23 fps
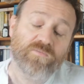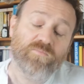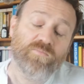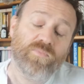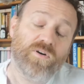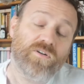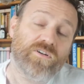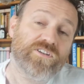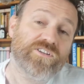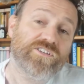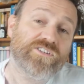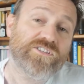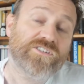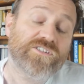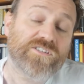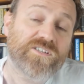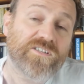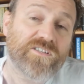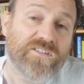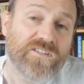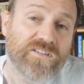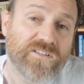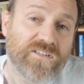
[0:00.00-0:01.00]

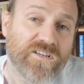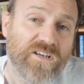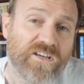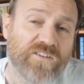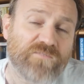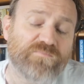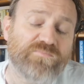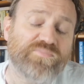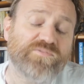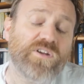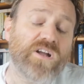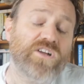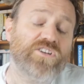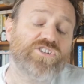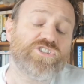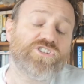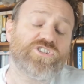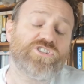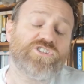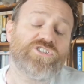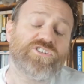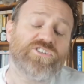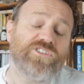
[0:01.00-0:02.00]
polished and
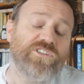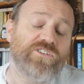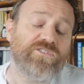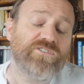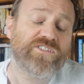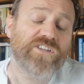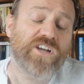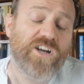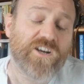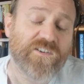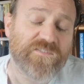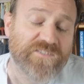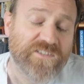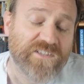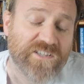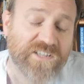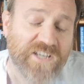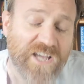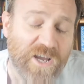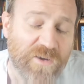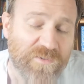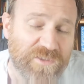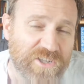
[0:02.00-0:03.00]
brushed, looked after the
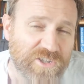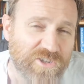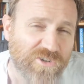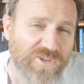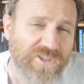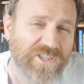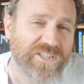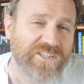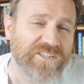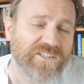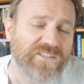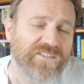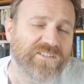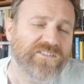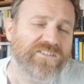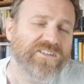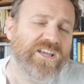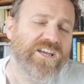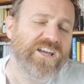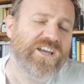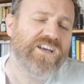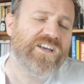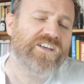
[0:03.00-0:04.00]
cow and the donkey till
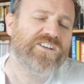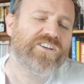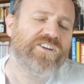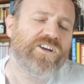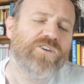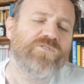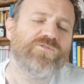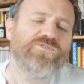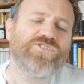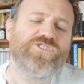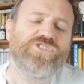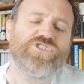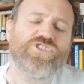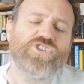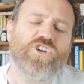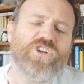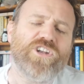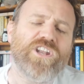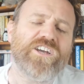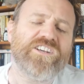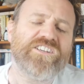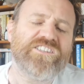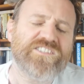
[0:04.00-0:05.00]
their coats
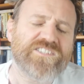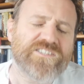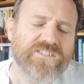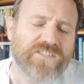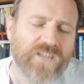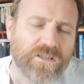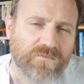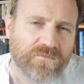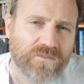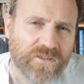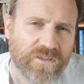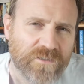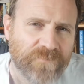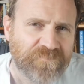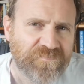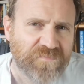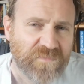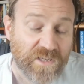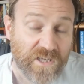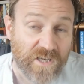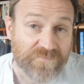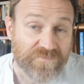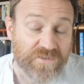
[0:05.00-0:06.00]
shone like silk.
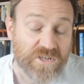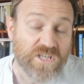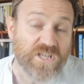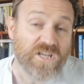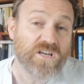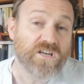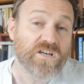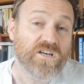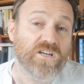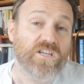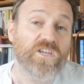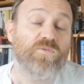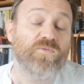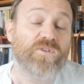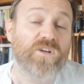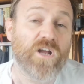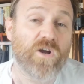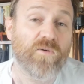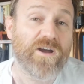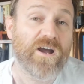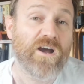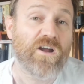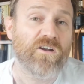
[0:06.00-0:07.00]
And every year he would
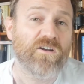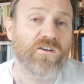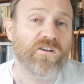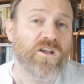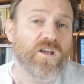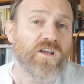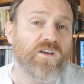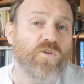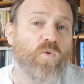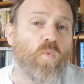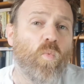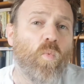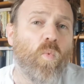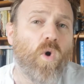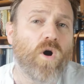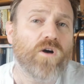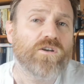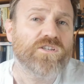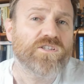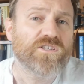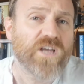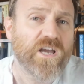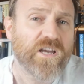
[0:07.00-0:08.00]
go out and
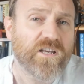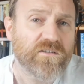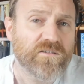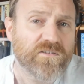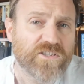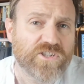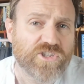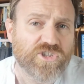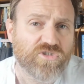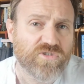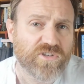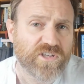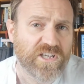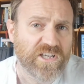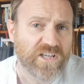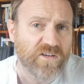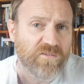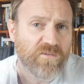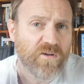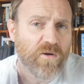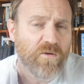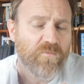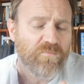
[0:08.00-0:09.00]
wassail the
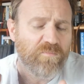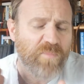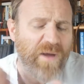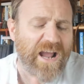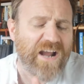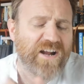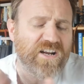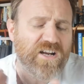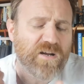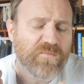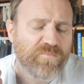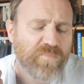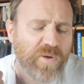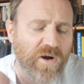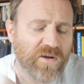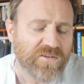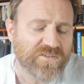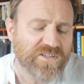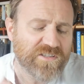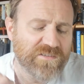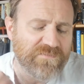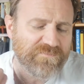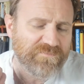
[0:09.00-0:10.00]
tree. Bang the
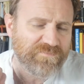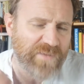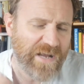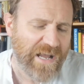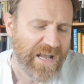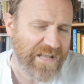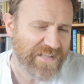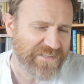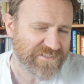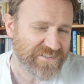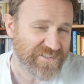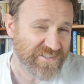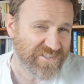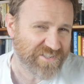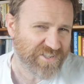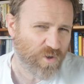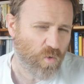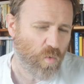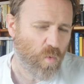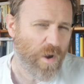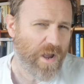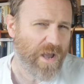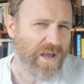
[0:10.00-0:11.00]
pots and pans
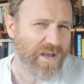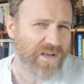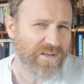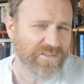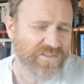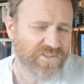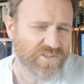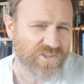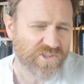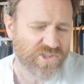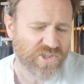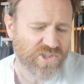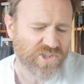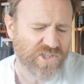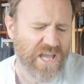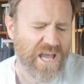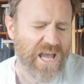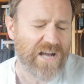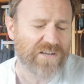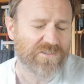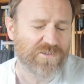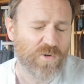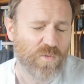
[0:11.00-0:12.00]
to
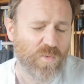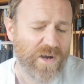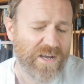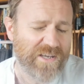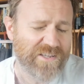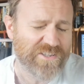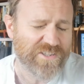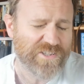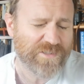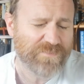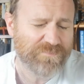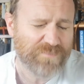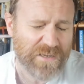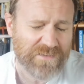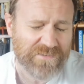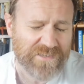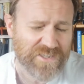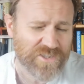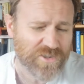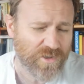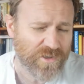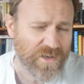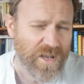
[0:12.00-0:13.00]
scare away the
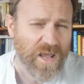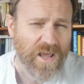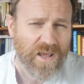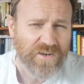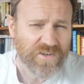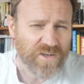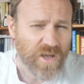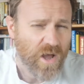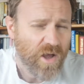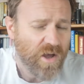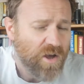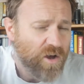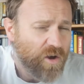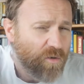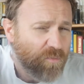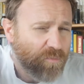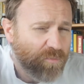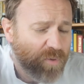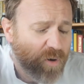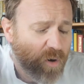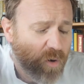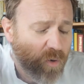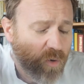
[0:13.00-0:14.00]
spirits and to
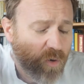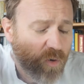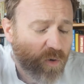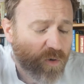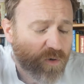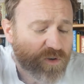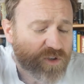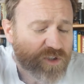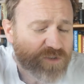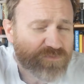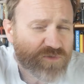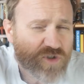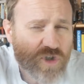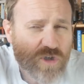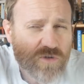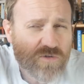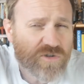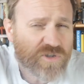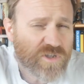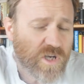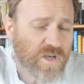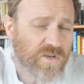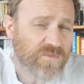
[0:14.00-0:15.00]
pour some
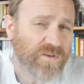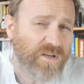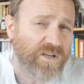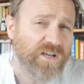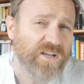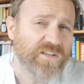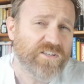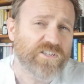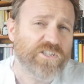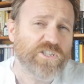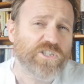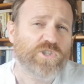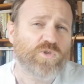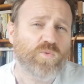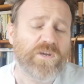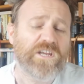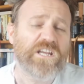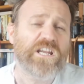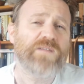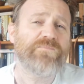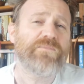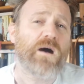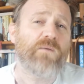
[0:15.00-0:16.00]
juice over to
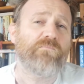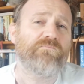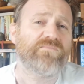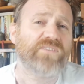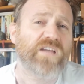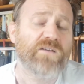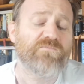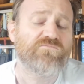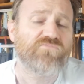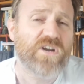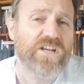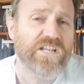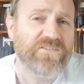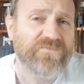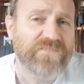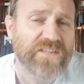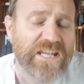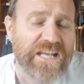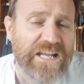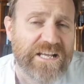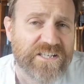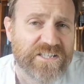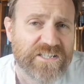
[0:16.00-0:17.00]
sweeten them up and get them ready for
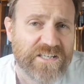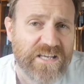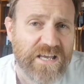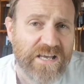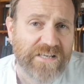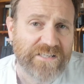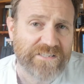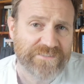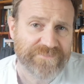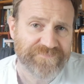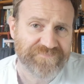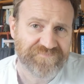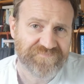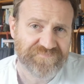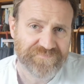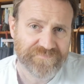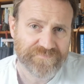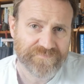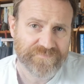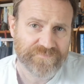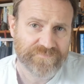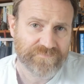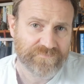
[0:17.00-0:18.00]
the next year.
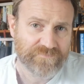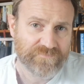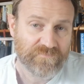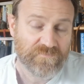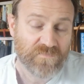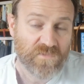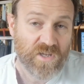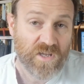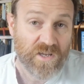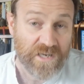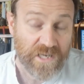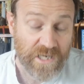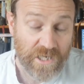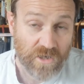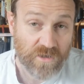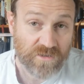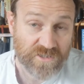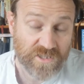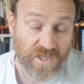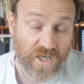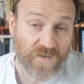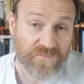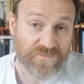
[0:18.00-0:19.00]
He
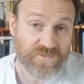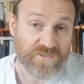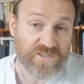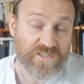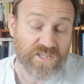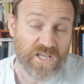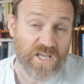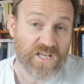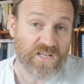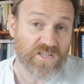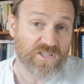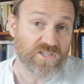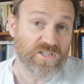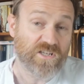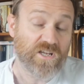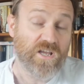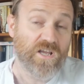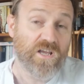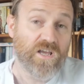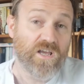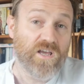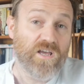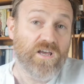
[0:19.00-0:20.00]
looked after his things and
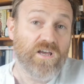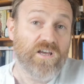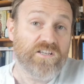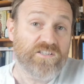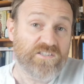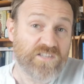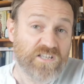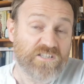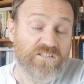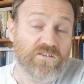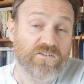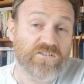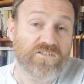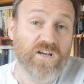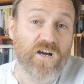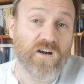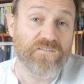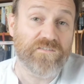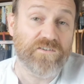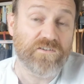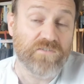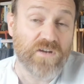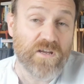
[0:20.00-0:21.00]
his things looked
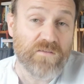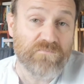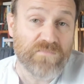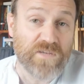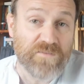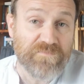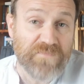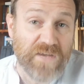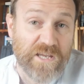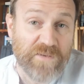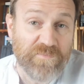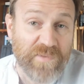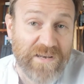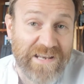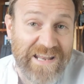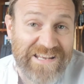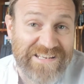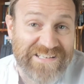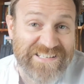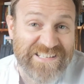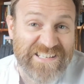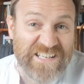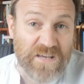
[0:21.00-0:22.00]
after him. He made
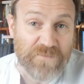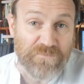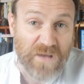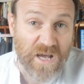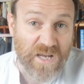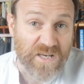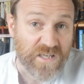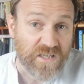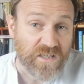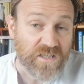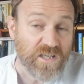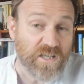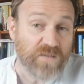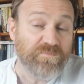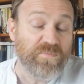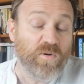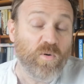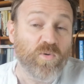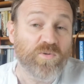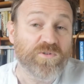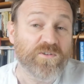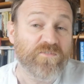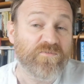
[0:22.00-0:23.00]
plenty of money. He
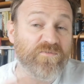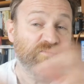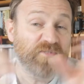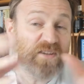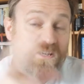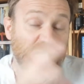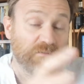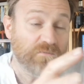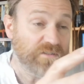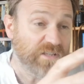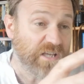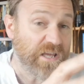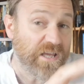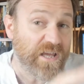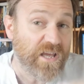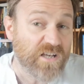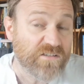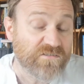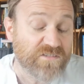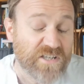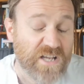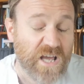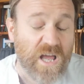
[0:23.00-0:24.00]
bought a field
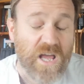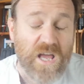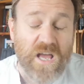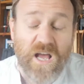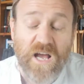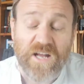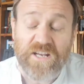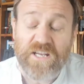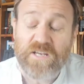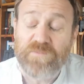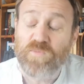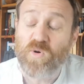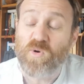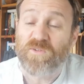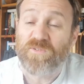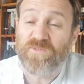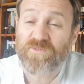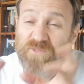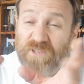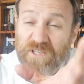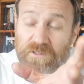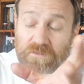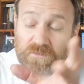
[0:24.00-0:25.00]
here and then he bought a
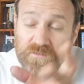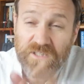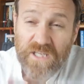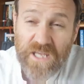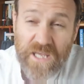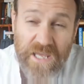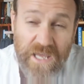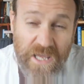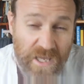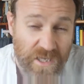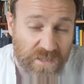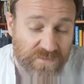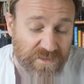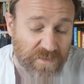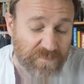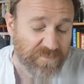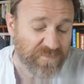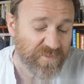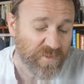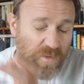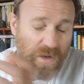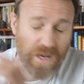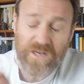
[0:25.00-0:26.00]
field here
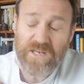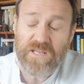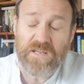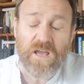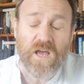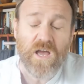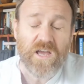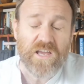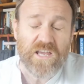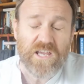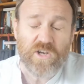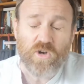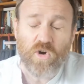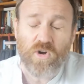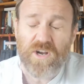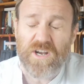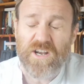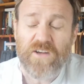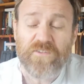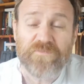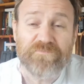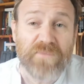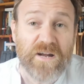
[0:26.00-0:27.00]
and he got
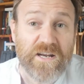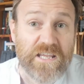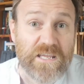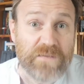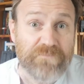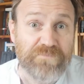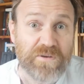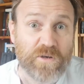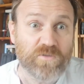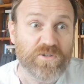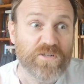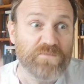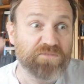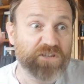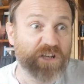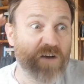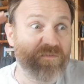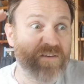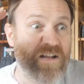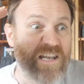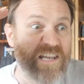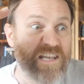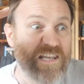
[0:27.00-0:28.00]
enough money. He built
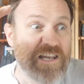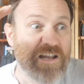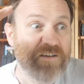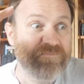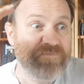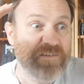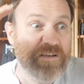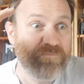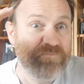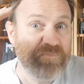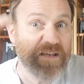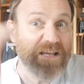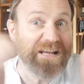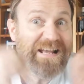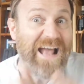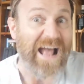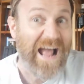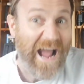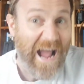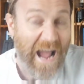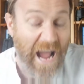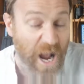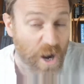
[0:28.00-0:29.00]
himself a lovely big
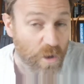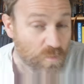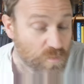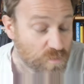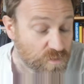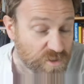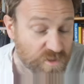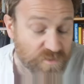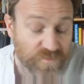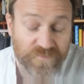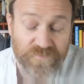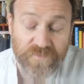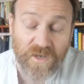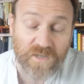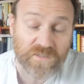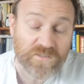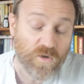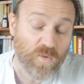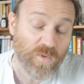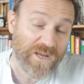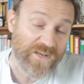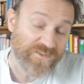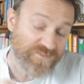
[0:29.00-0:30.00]
house
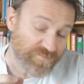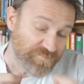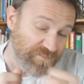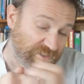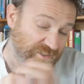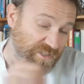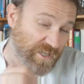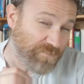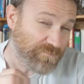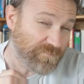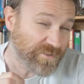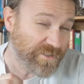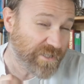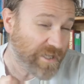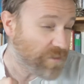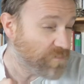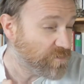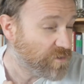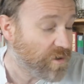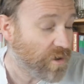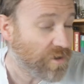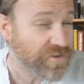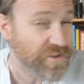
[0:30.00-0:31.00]
far away from the
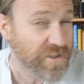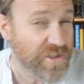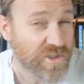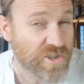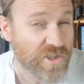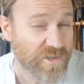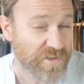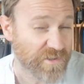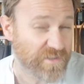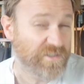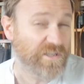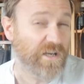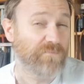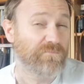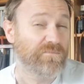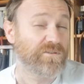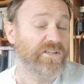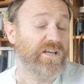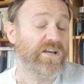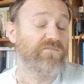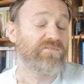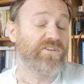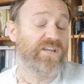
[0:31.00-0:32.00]
tumble-down cottage and the
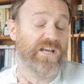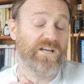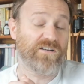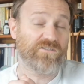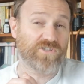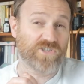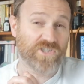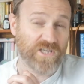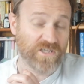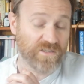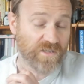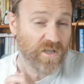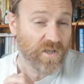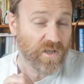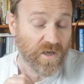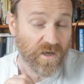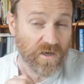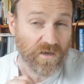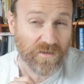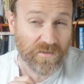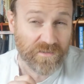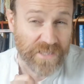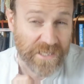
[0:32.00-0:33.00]
tumble-down cow shed.
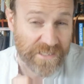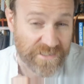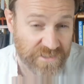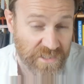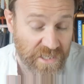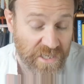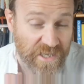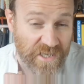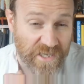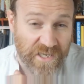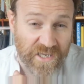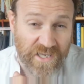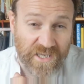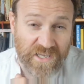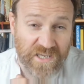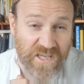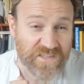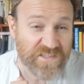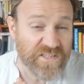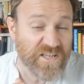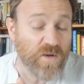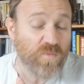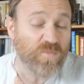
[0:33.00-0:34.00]
Oh, yes. He
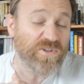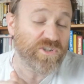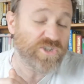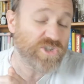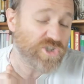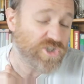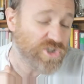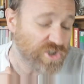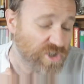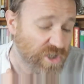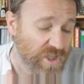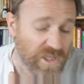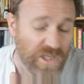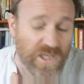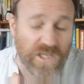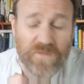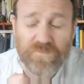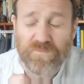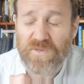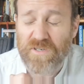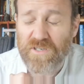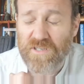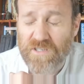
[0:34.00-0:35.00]
ended up with
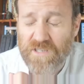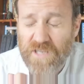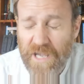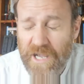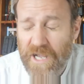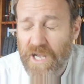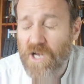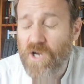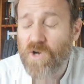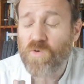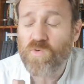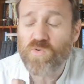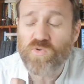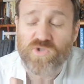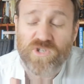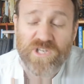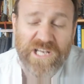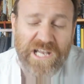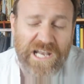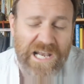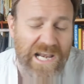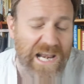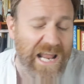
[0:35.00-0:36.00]
sheep and cows
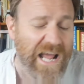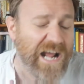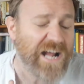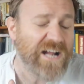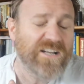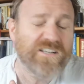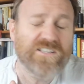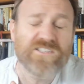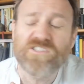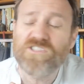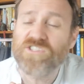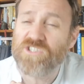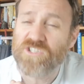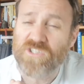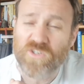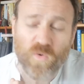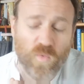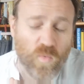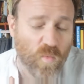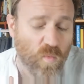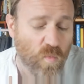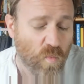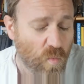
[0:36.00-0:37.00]
and lands
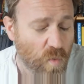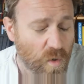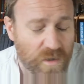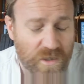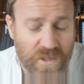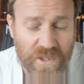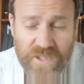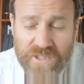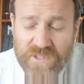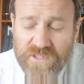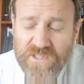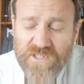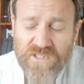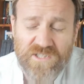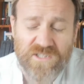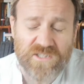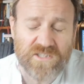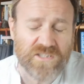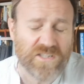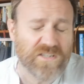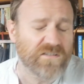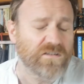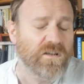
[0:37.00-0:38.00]
and
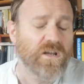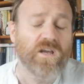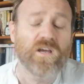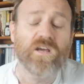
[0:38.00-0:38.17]
woodlands and...